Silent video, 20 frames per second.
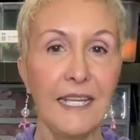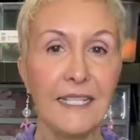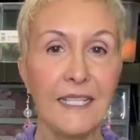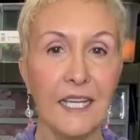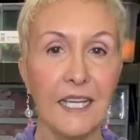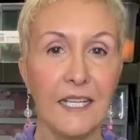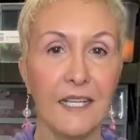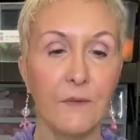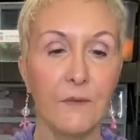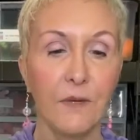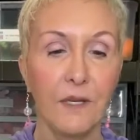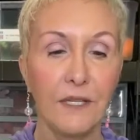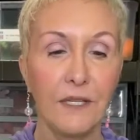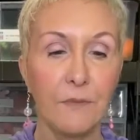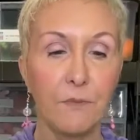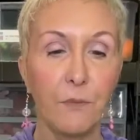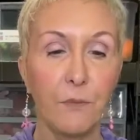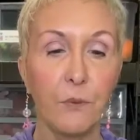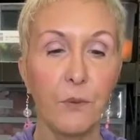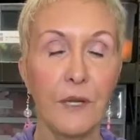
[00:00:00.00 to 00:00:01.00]
done in
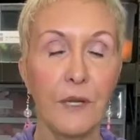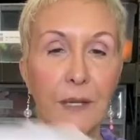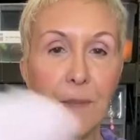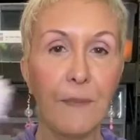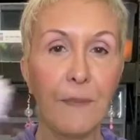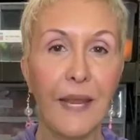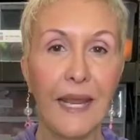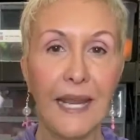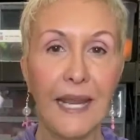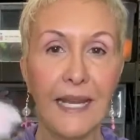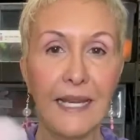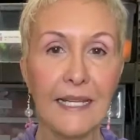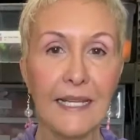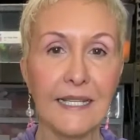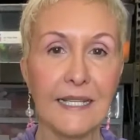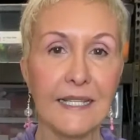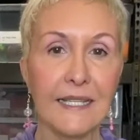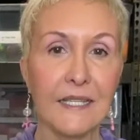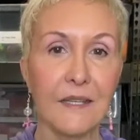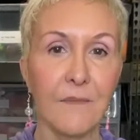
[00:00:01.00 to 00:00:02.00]
pretty
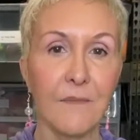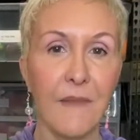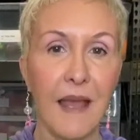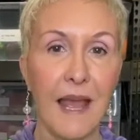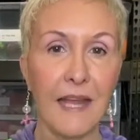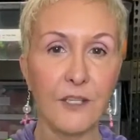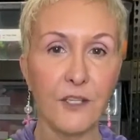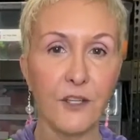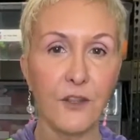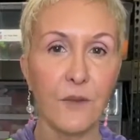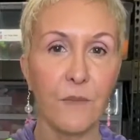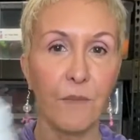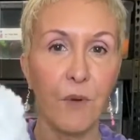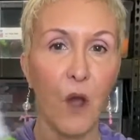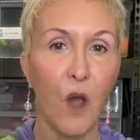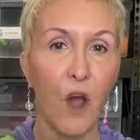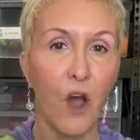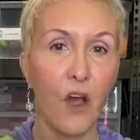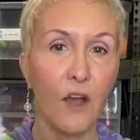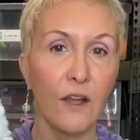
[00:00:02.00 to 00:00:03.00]
pinks to match the
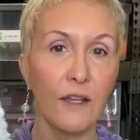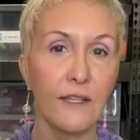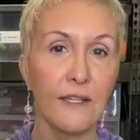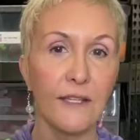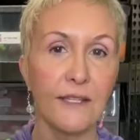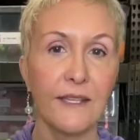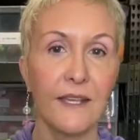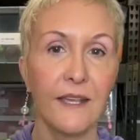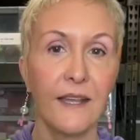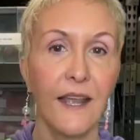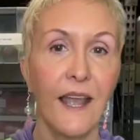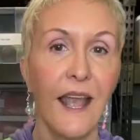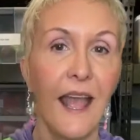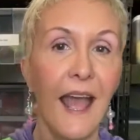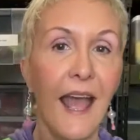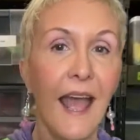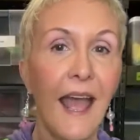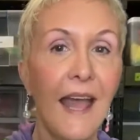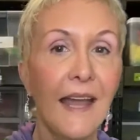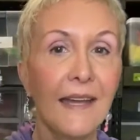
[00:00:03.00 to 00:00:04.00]
paws,
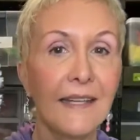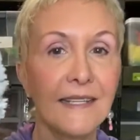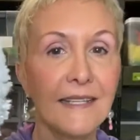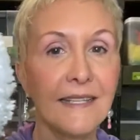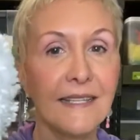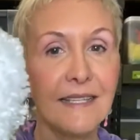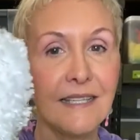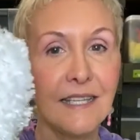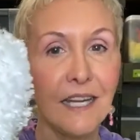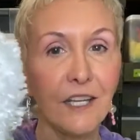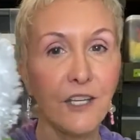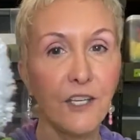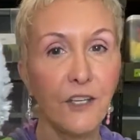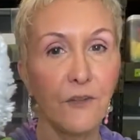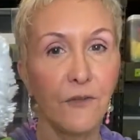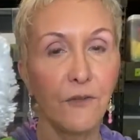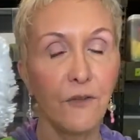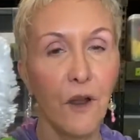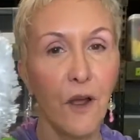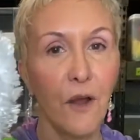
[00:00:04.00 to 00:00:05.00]
and a
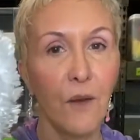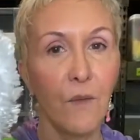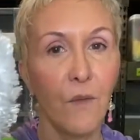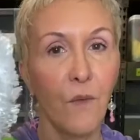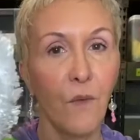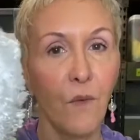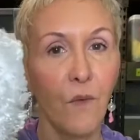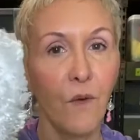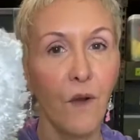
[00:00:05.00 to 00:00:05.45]
stitch from